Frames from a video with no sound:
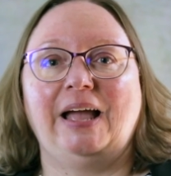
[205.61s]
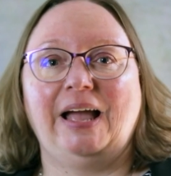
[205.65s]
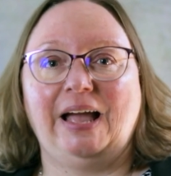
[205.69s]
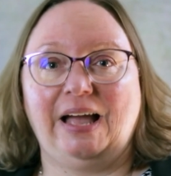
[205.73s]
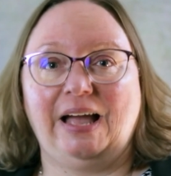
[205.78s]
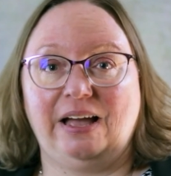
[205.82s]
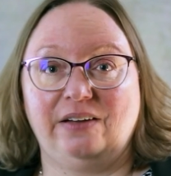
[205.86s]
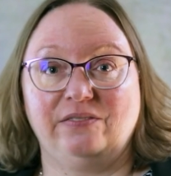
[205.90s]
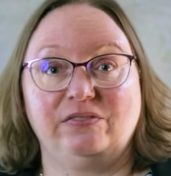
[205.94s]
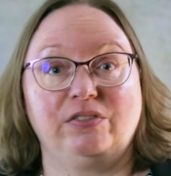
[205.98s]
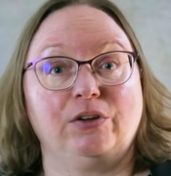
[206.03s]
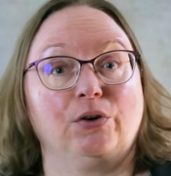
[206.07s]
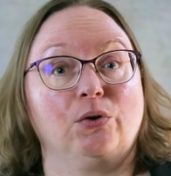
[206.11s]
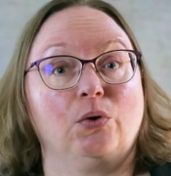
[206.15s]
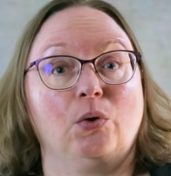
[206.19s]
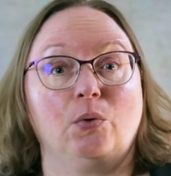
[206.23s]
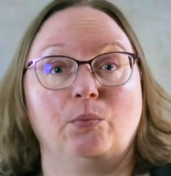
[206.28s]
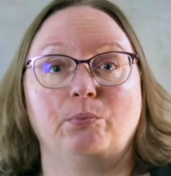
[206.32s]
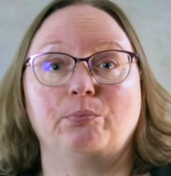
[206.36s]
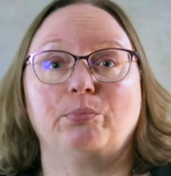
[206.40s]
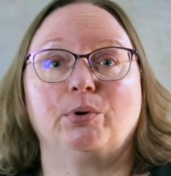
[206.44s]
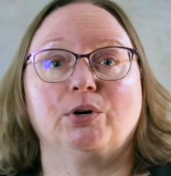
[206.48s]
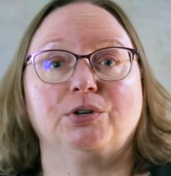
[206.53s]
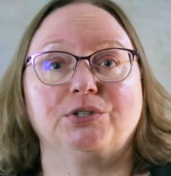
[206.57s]
have their
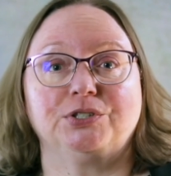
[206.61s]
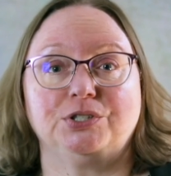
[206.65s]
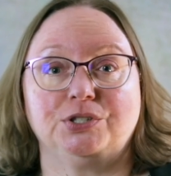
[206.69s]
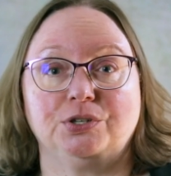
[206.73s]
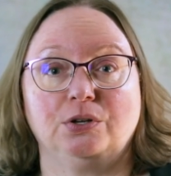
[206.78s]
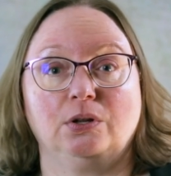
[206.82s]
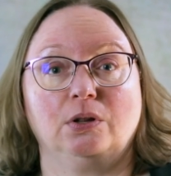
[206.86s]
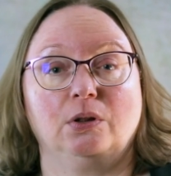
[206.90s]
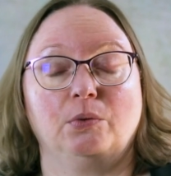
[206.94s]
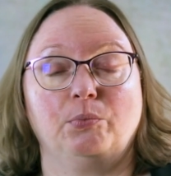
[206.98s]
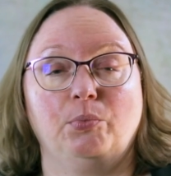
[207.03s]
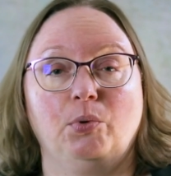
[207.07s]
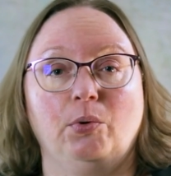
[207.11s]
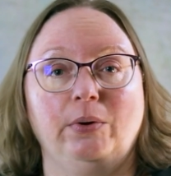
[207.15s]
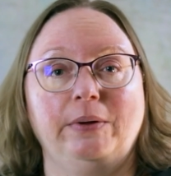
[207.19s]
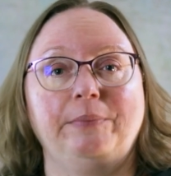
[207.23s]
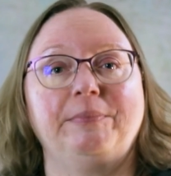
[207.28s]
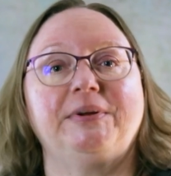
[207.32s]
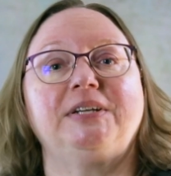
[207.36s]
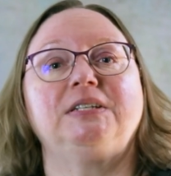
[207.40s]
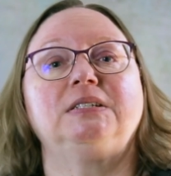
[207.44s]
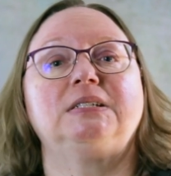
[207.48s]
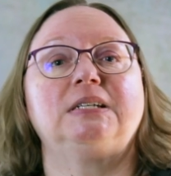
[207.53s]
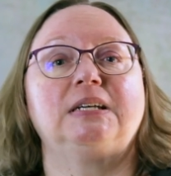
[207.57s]
own personal
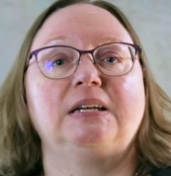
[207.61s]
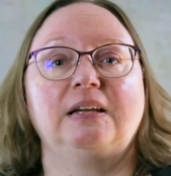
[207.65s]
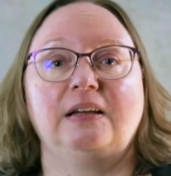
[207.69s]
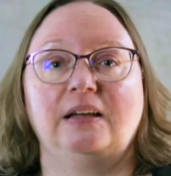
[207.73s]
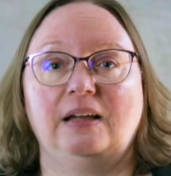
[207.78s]
appointment,